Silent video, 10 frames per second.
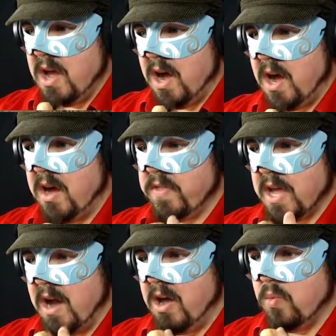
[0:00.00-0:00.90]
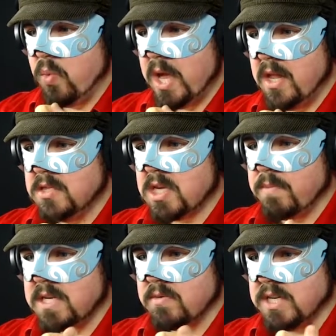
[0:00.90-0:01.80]
iron will, so
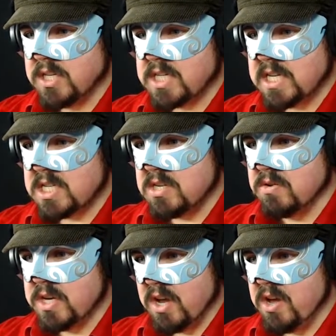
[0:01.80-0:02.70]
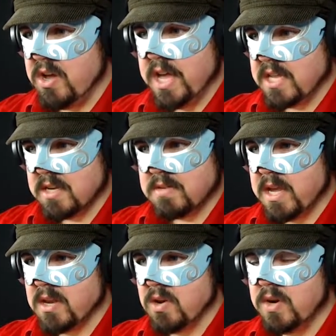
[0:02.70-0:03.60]
basically when you stand still when you're hurt, it does
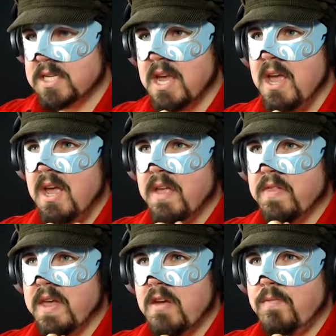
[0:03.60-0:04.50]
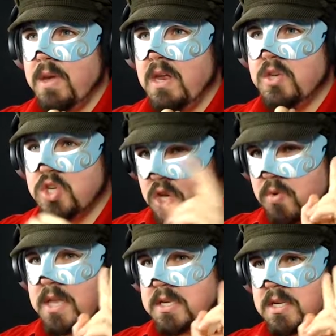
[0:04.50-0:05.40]
make a noise. There have been 2
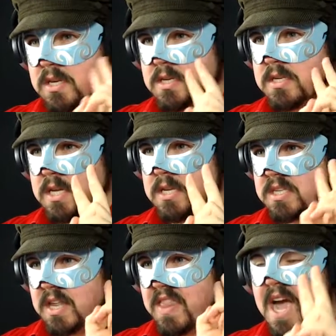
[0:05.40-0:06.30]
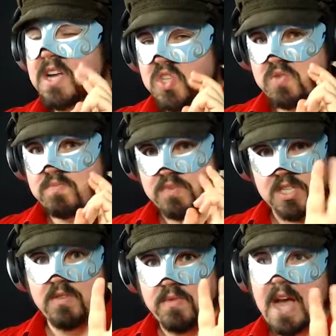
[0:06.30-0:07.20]
instances that has
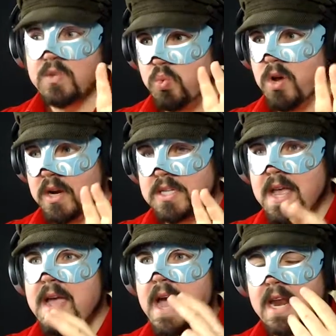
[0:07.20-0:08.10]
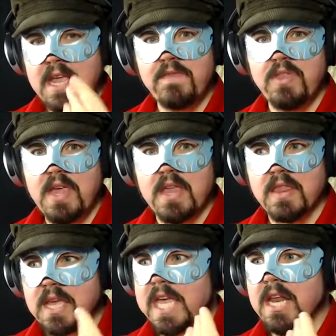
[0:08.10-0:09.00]
worked. And even then,
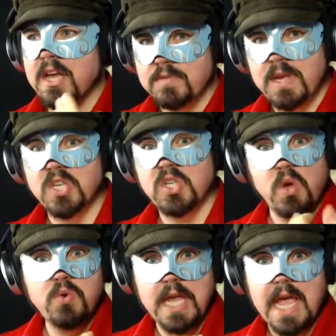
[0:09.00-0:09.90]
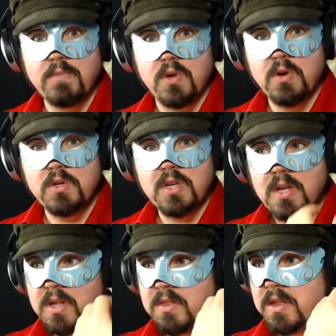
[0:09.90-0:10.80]
the killer has been so damn good
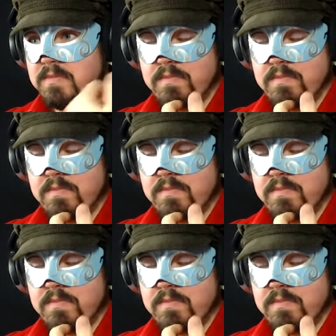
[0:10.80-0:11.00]
that